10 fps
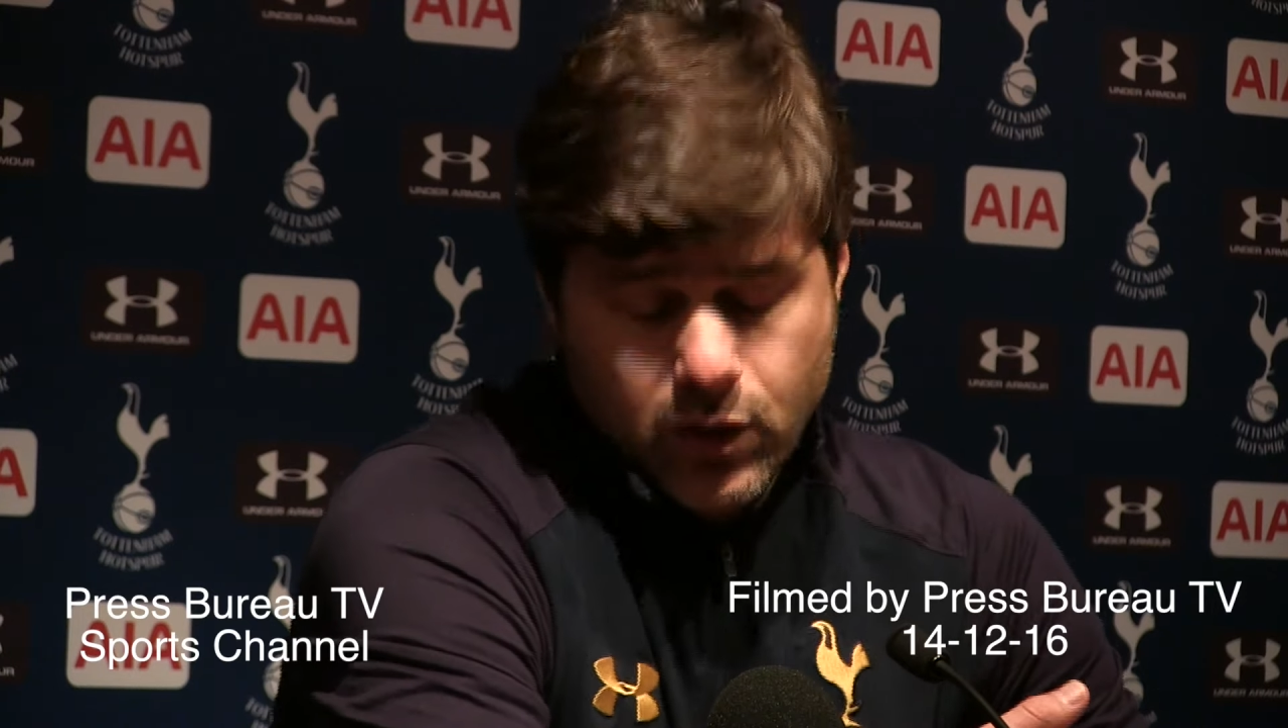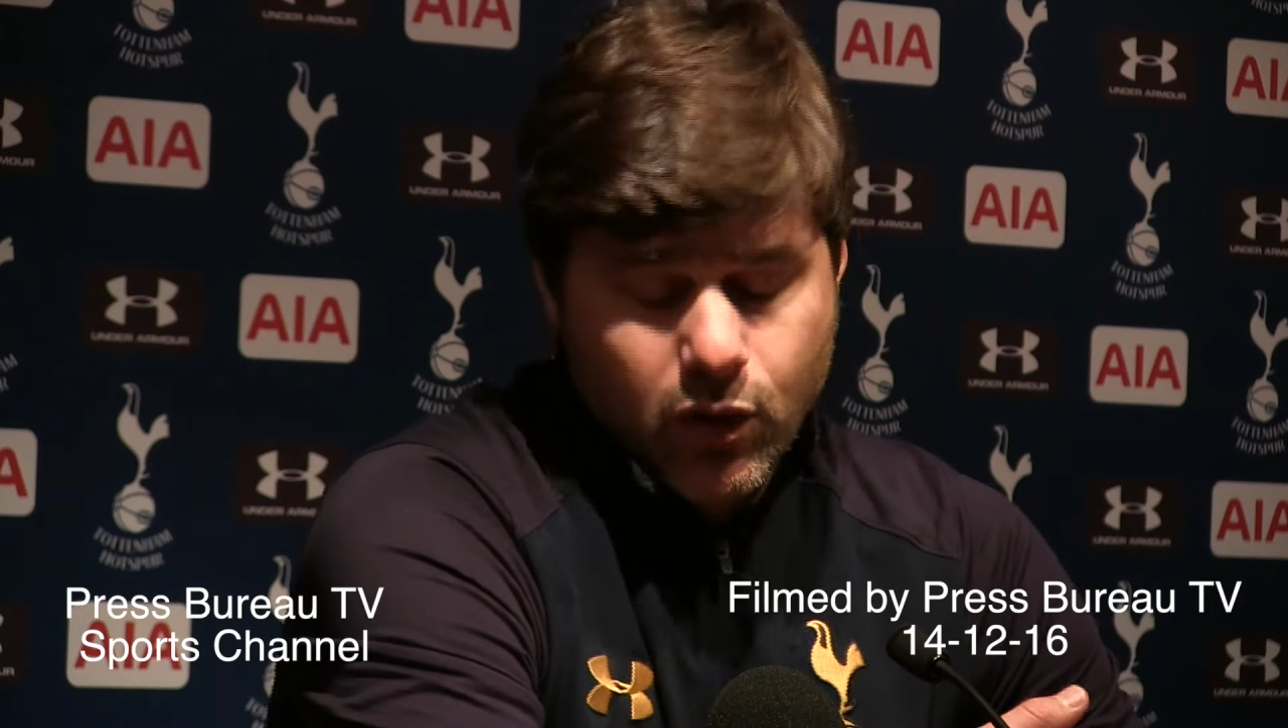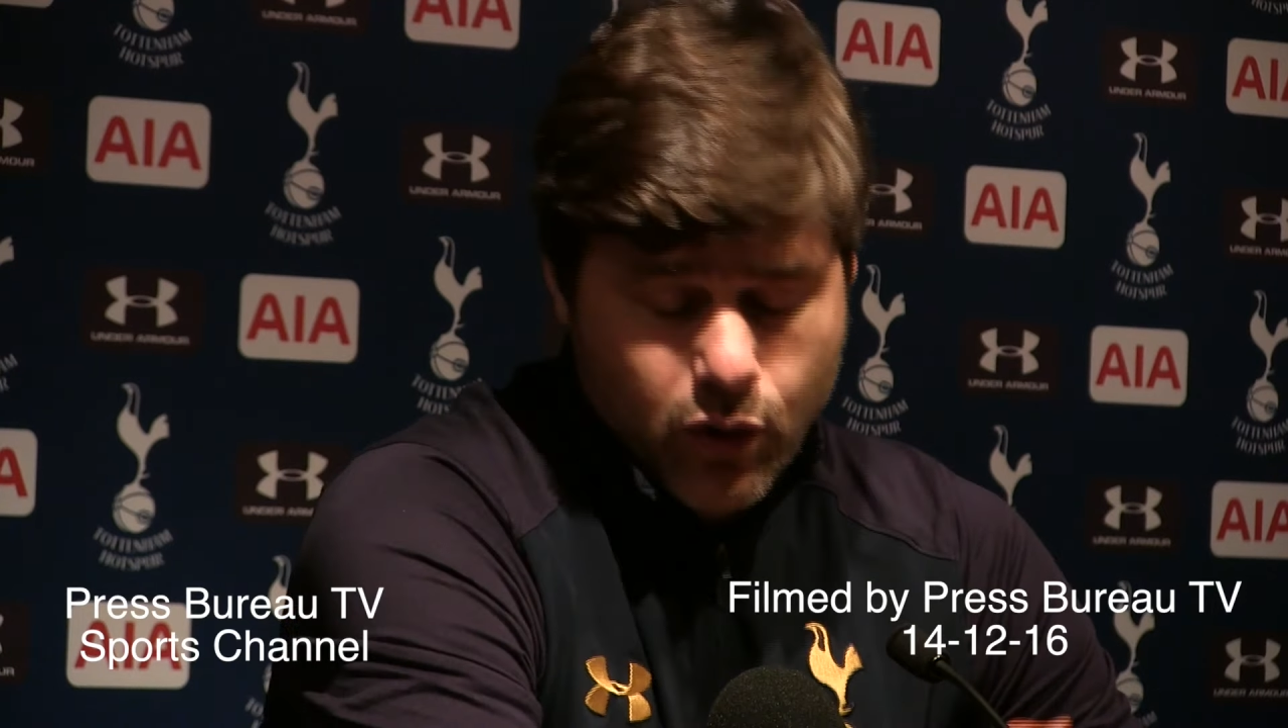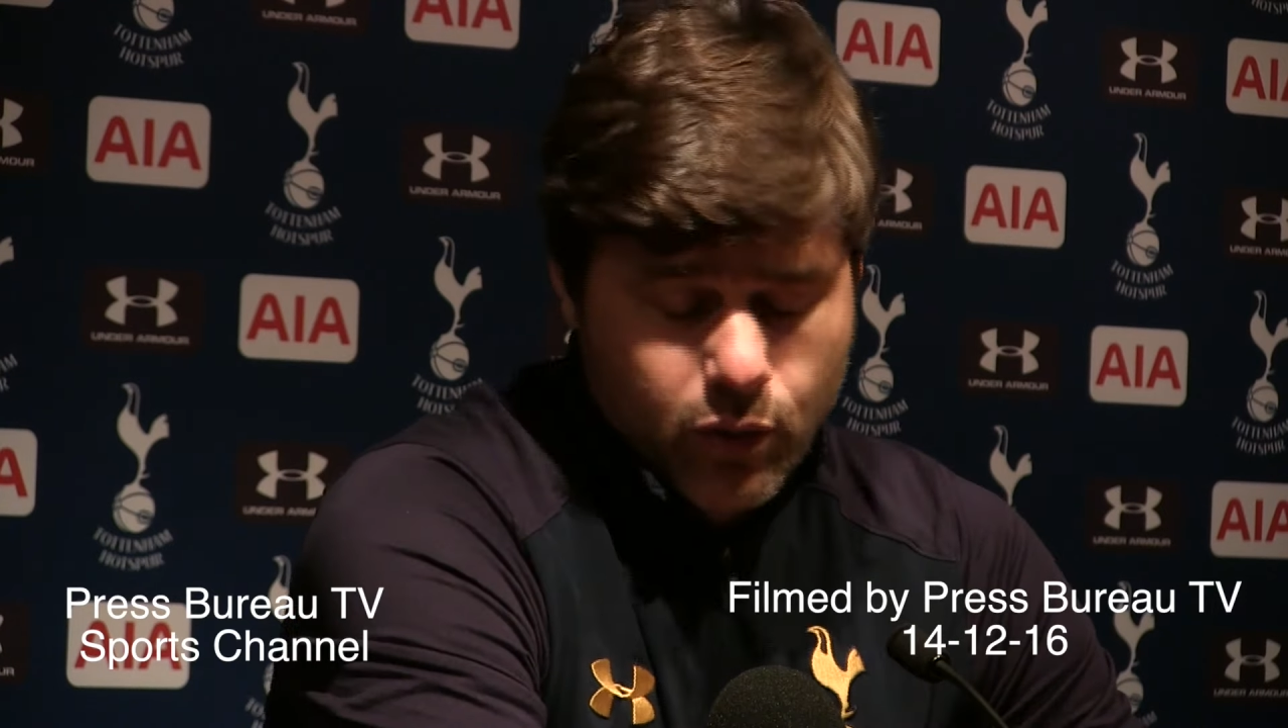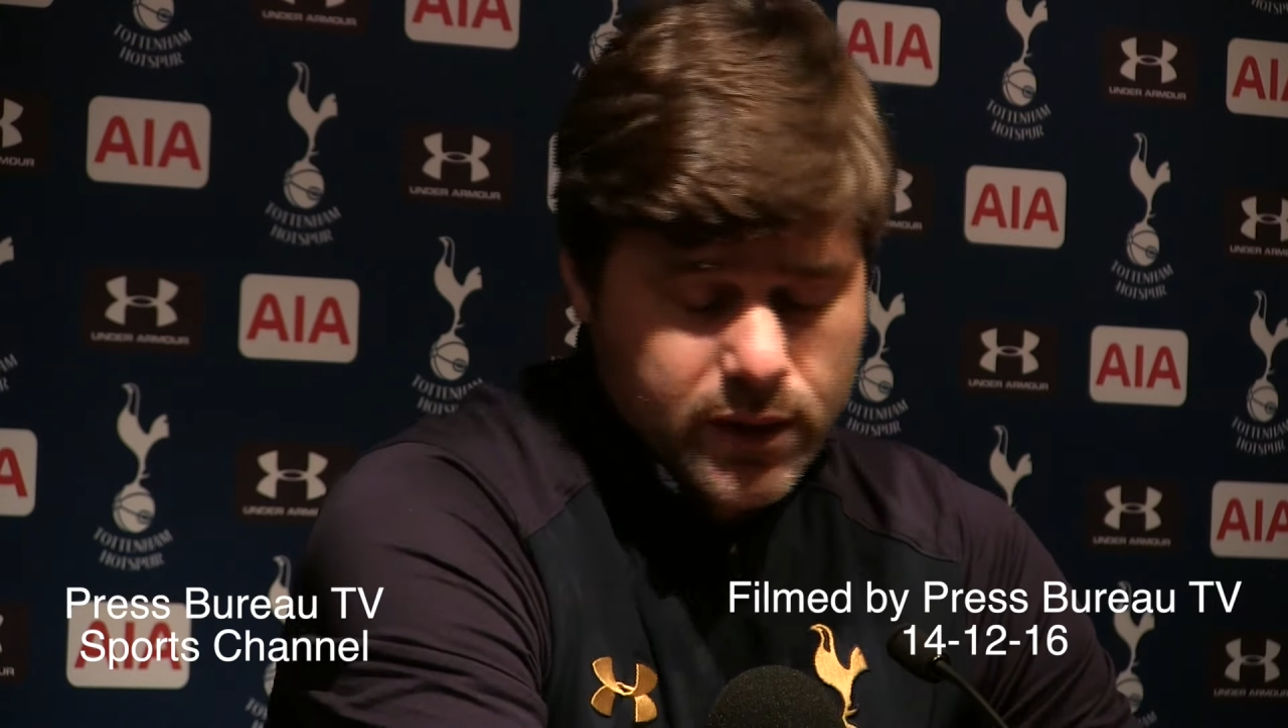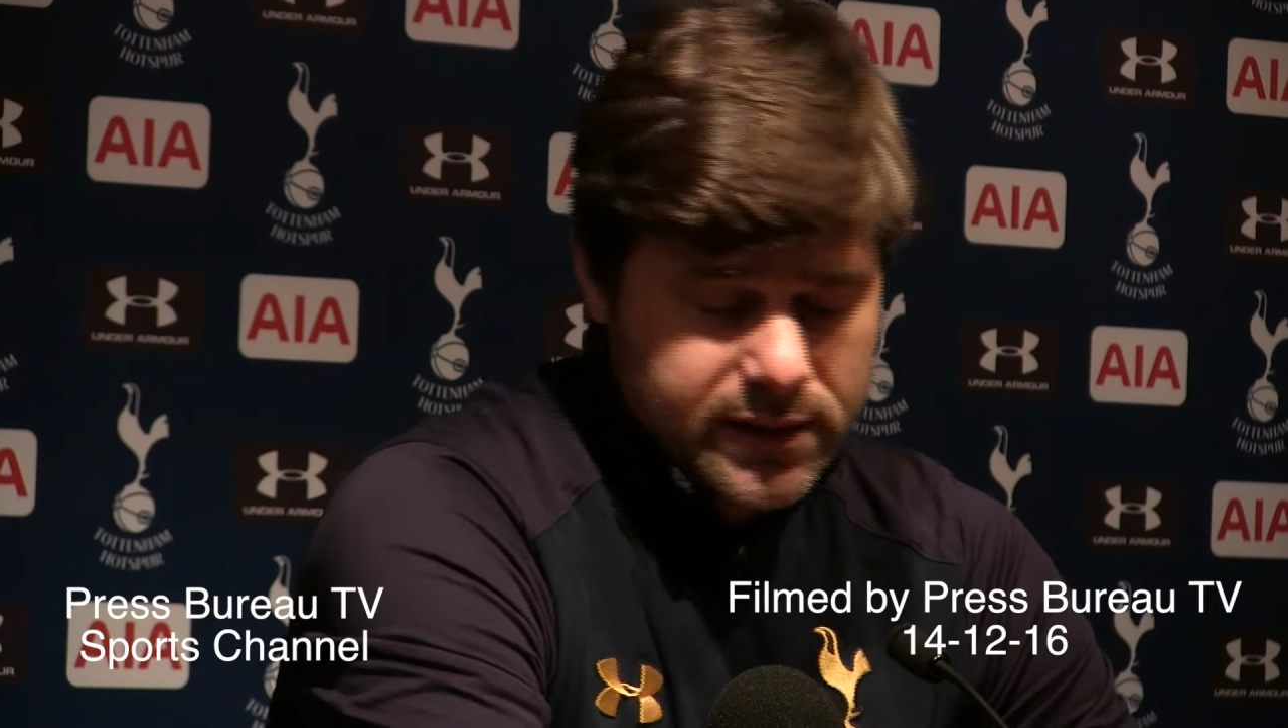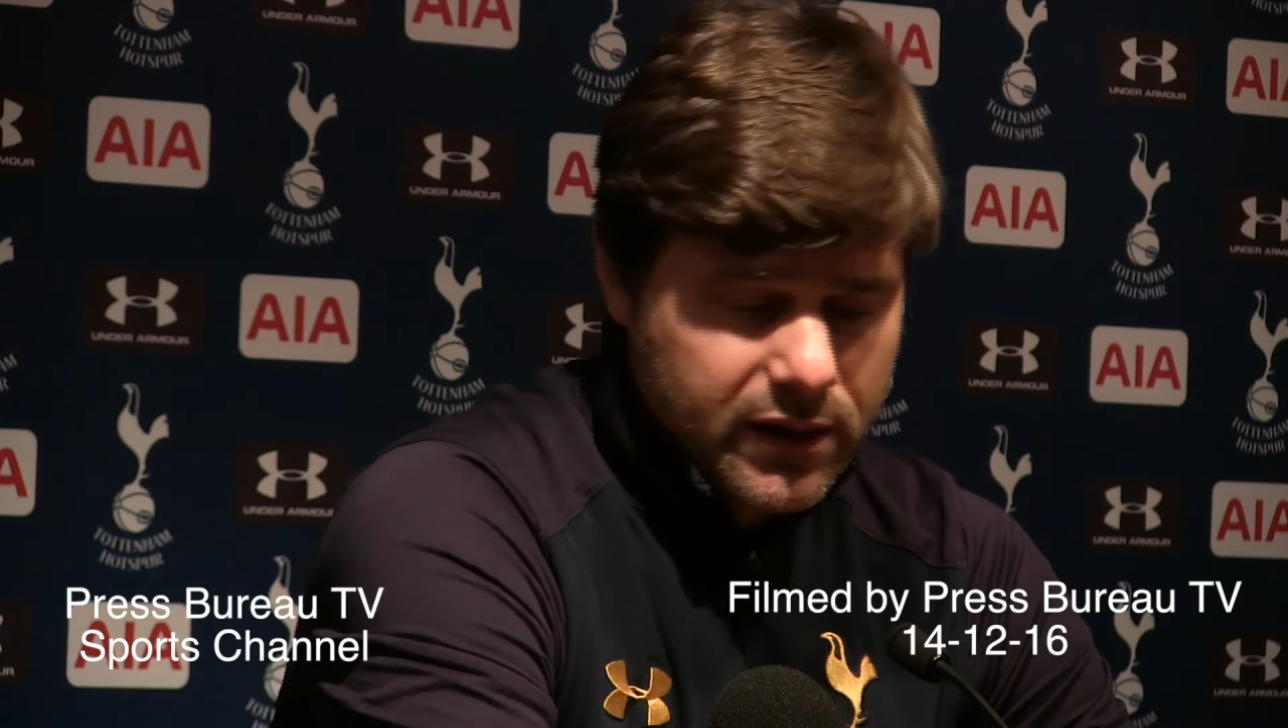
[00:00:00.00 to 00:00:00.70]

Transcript: always